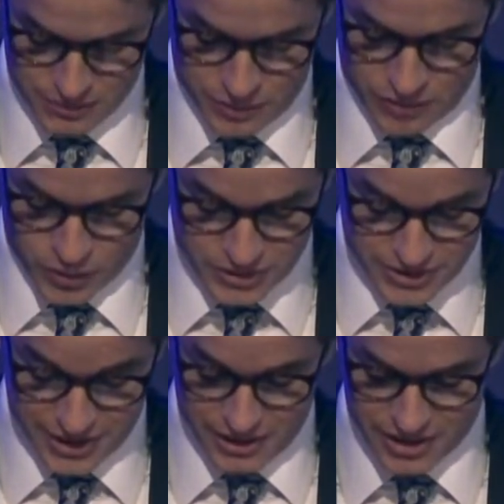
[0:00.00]
were forced to
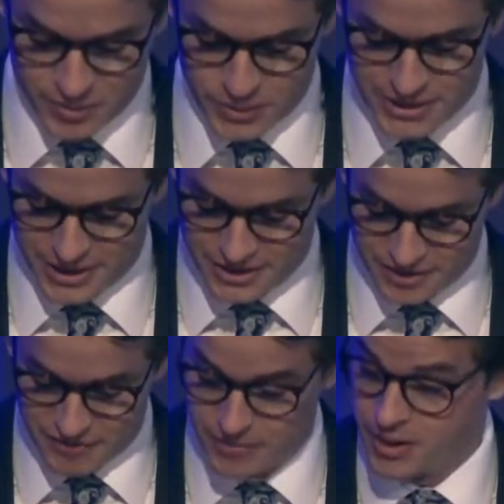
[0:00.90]
take
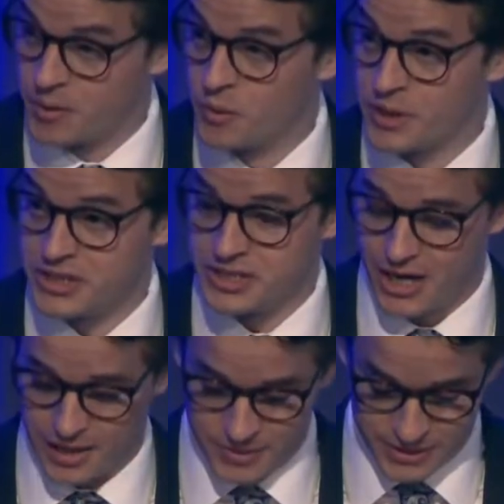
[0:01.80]
labor-intensive minimum wage
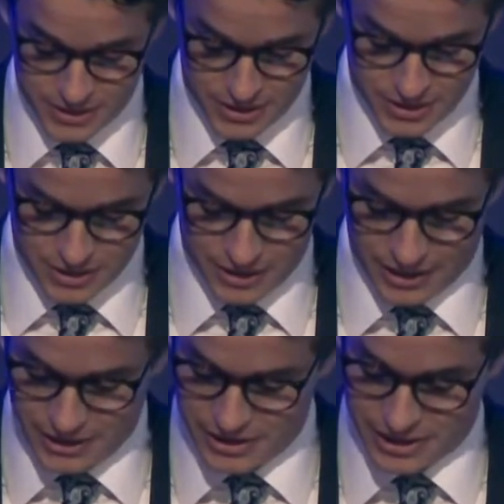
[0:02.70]
jobs
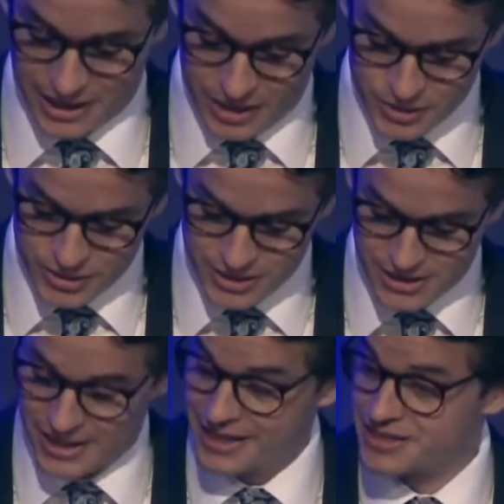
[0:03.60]
like cleaning
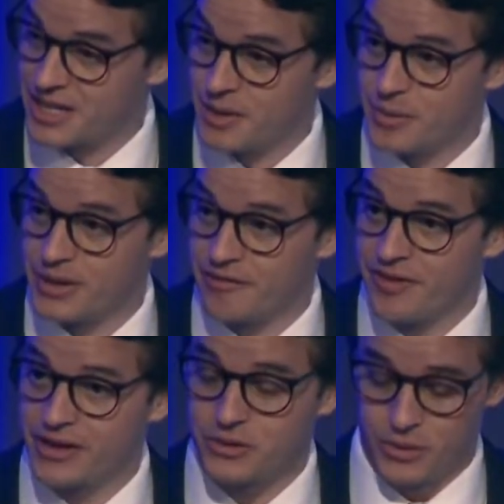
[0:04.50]
houses, landscaping, and
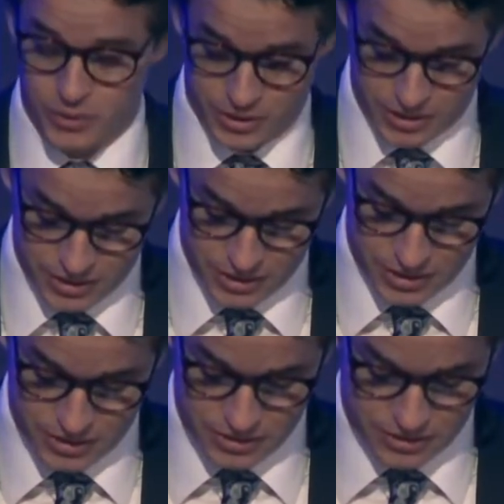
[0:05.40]
factory work
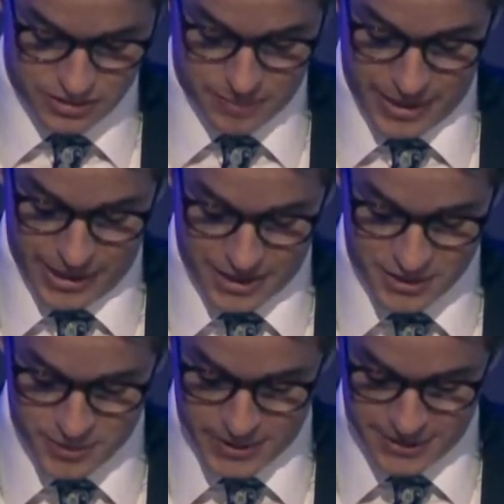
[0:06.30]
to make
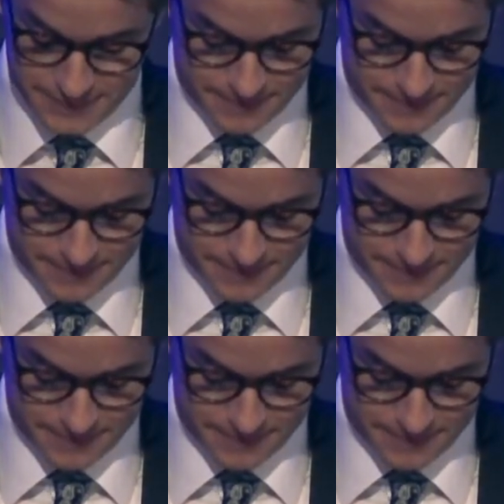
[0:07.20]
ends meet.